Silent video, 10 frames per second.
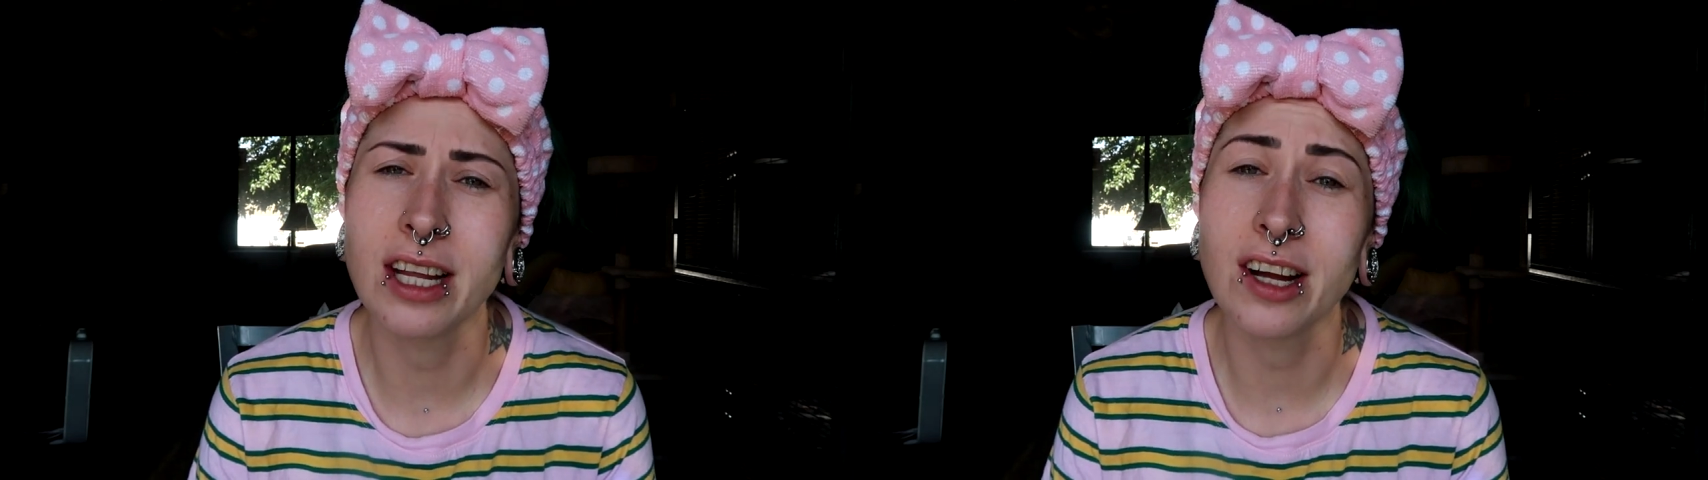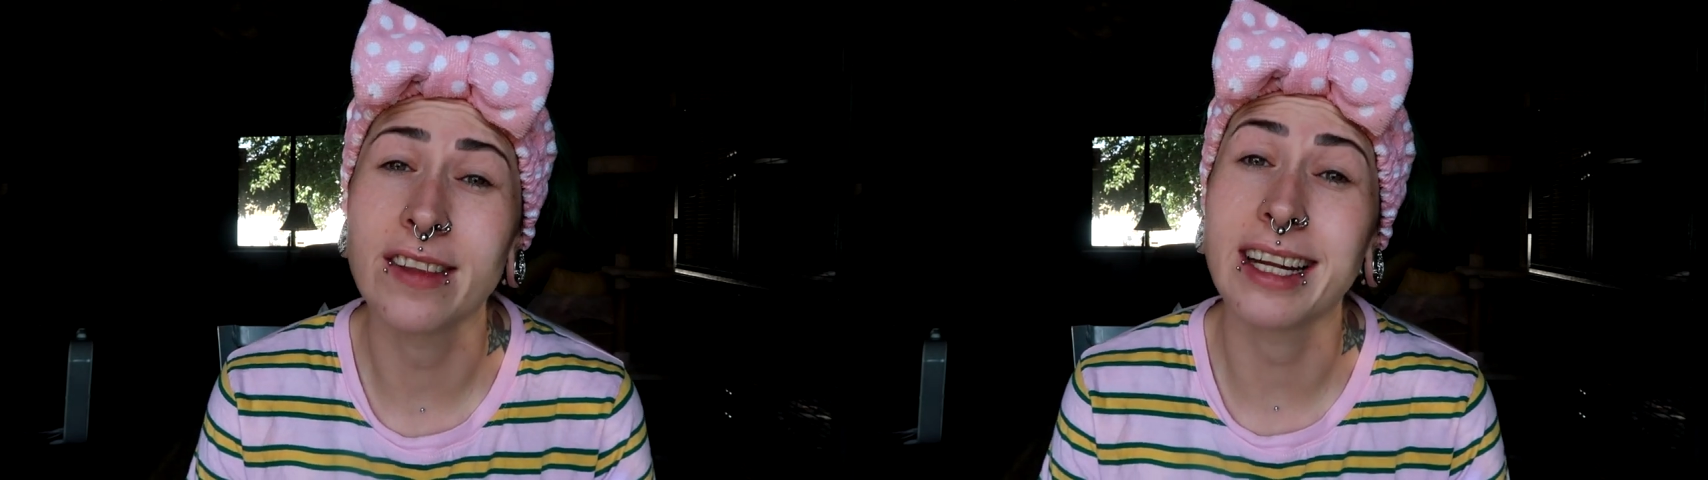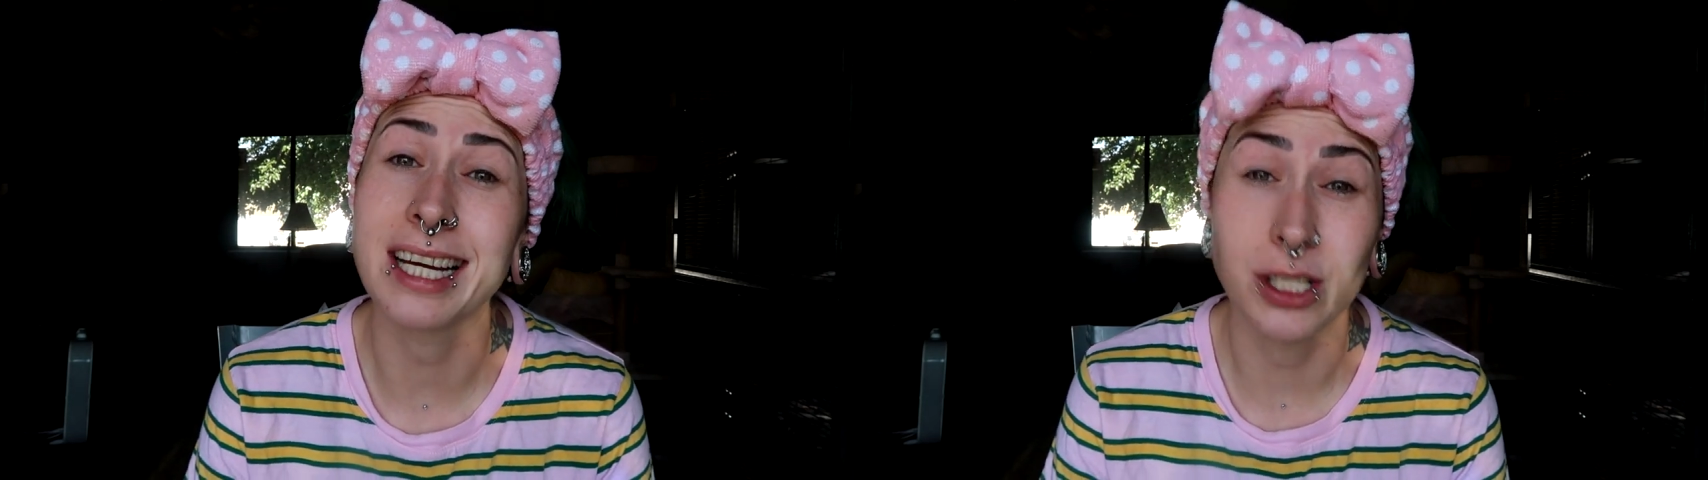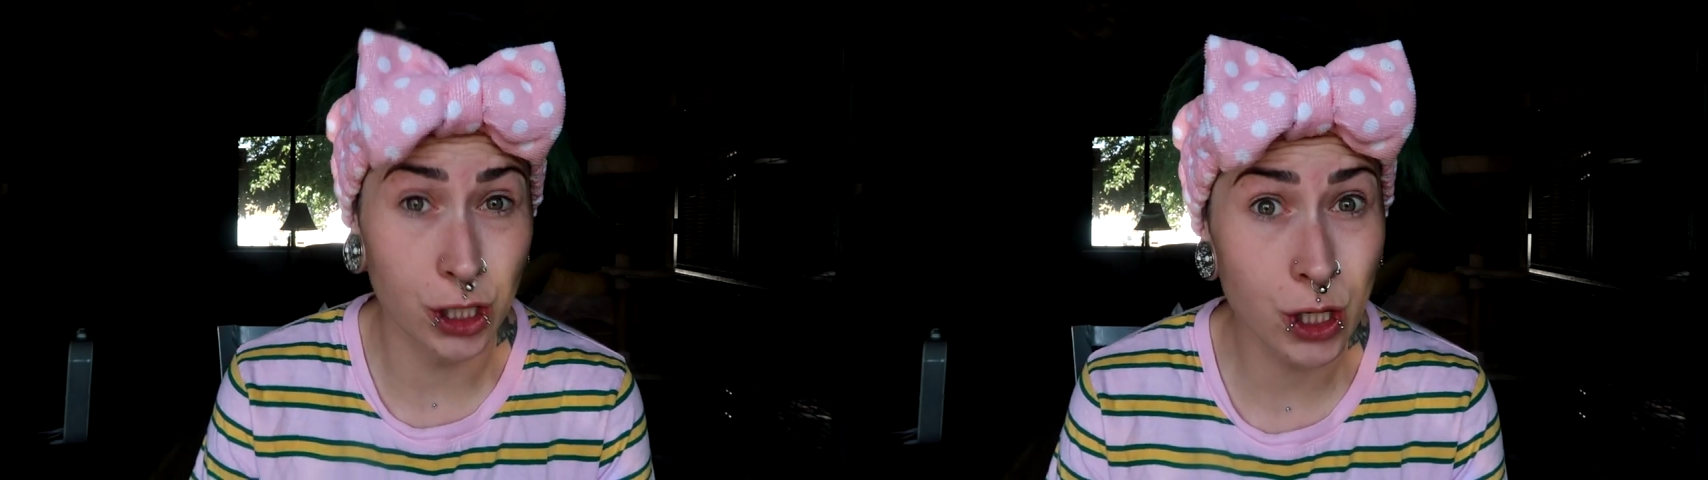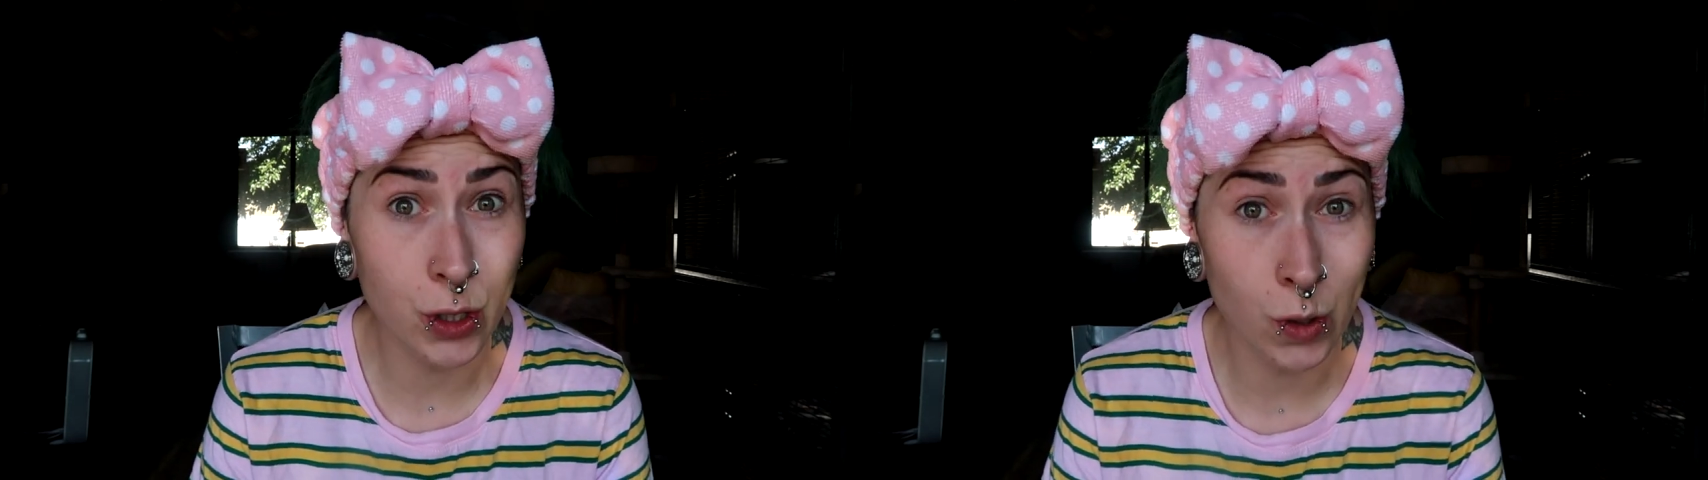on here that I
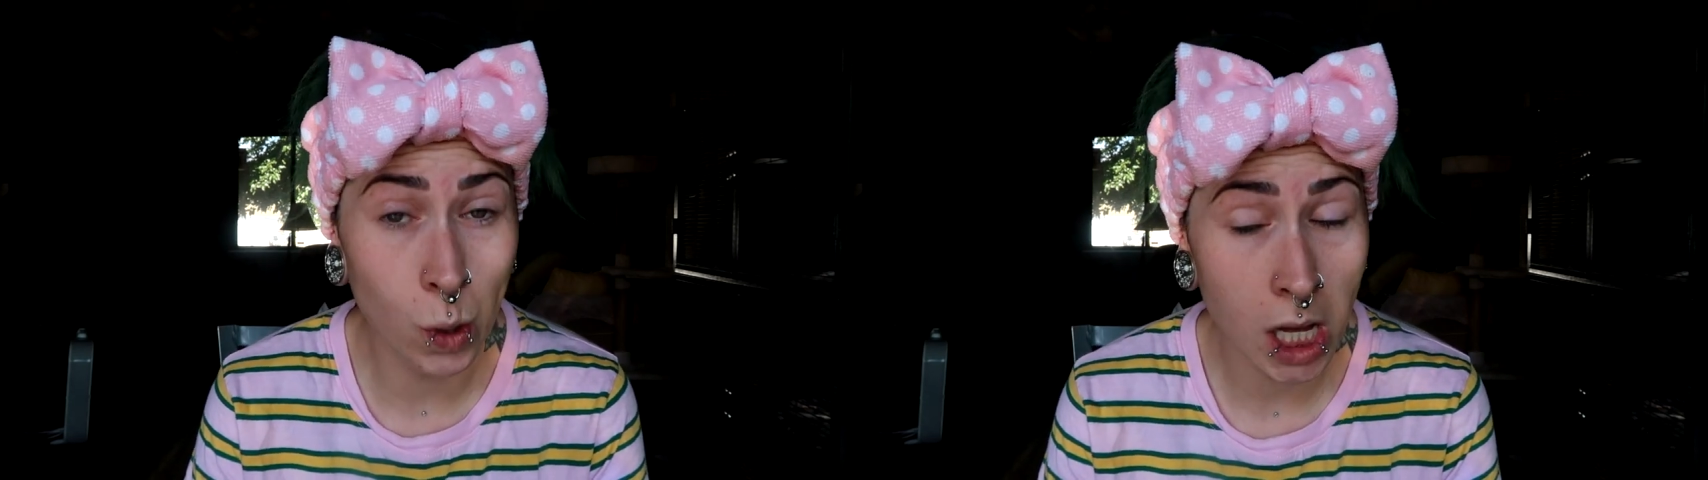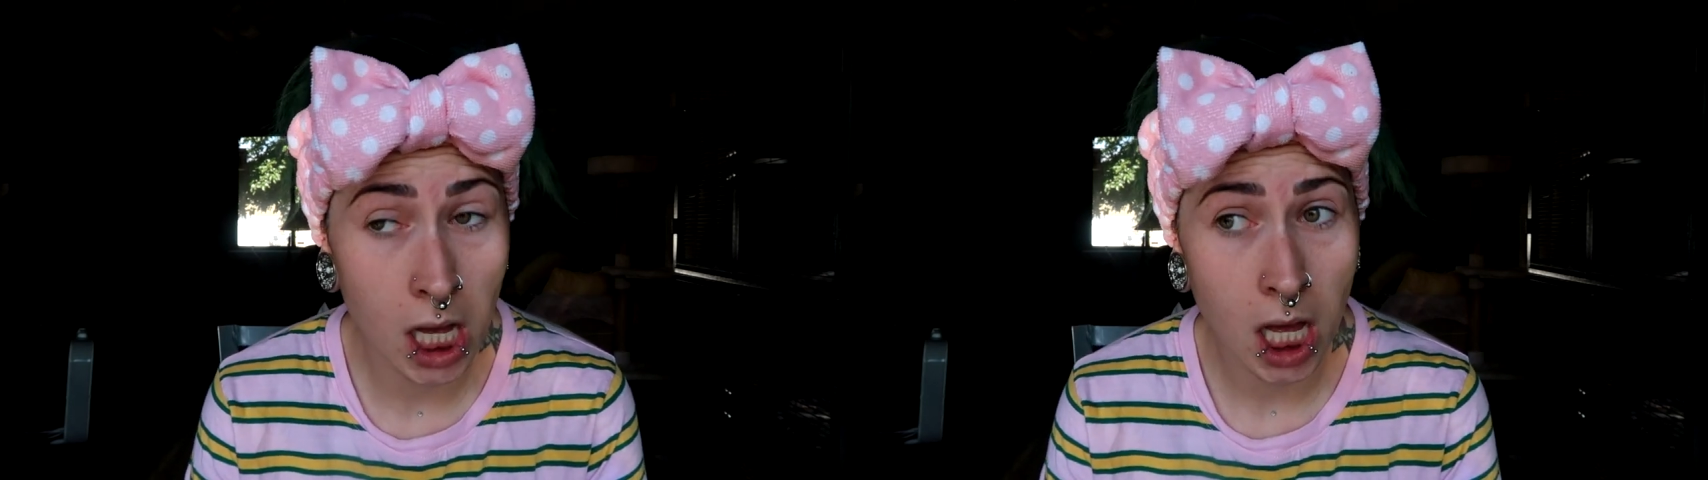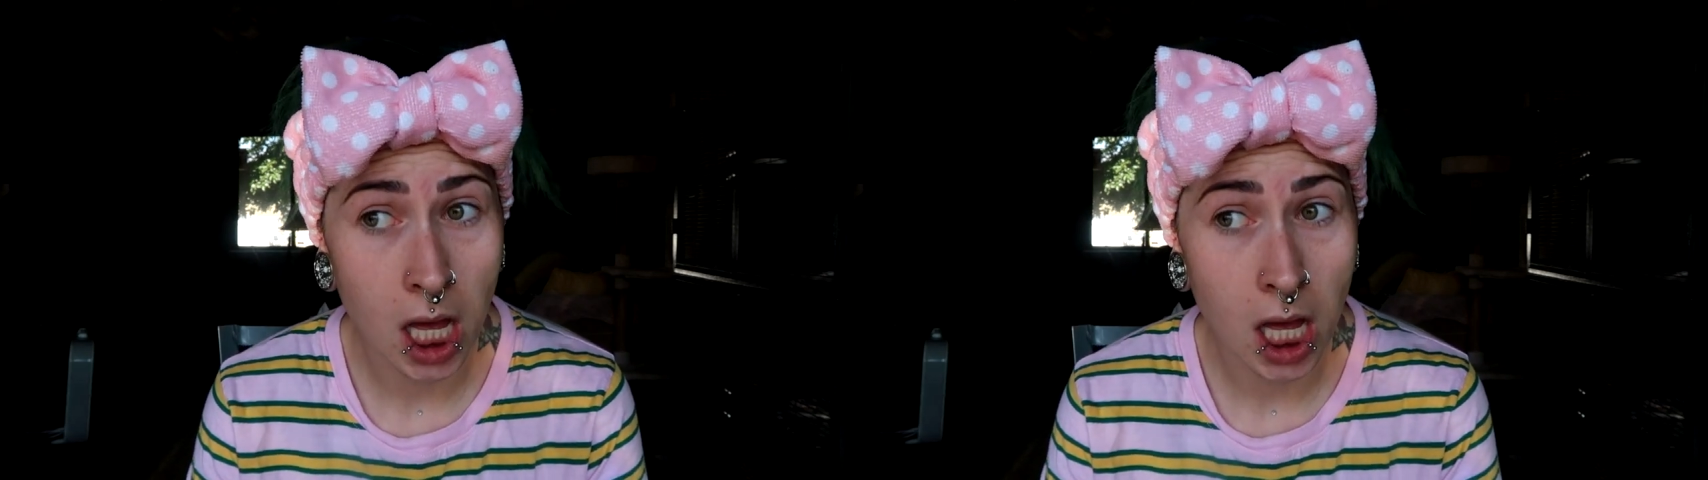do